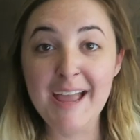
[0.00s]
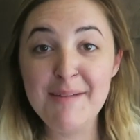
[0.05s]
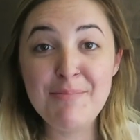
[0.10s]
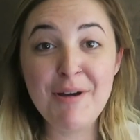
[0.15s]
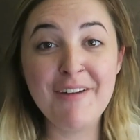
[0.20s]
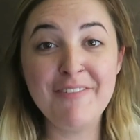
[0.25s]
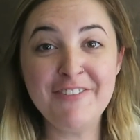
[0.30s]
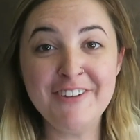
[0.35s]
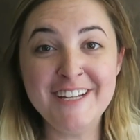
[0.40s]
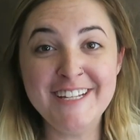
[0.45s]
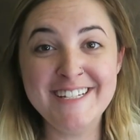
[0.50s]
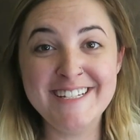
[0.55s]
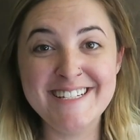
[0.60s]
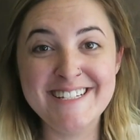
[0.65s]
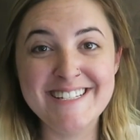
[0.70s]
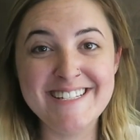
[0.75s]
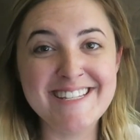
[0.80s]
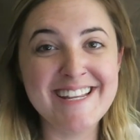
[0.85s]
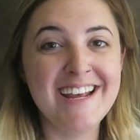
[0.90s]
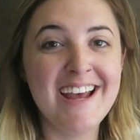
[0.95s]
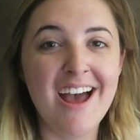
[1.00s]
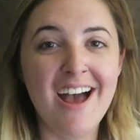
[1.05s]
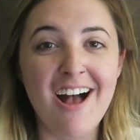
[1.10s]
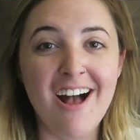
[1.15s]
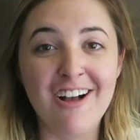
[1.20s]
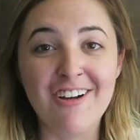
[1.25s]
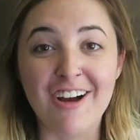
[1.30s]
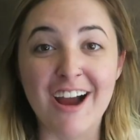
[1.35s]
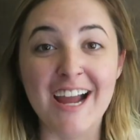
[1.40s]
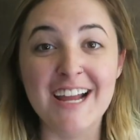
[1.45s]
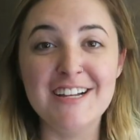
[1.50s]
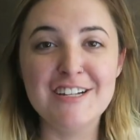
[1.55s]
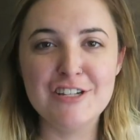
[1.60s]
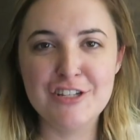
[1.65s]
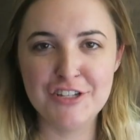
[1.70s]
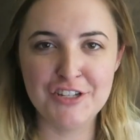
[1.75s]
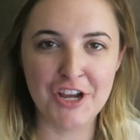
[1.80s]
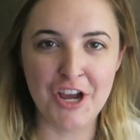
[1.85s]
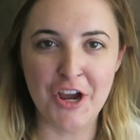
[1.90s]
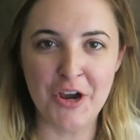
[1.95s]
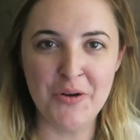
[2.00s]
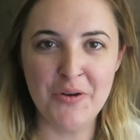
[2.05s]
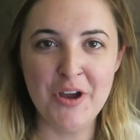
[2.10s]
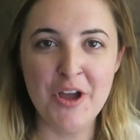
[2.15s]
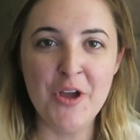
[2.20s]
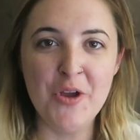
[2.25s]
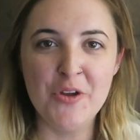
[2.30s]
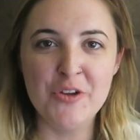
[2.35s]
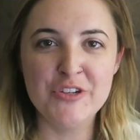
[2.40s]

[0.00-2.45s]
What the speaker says: Hey Puffins! Alright, so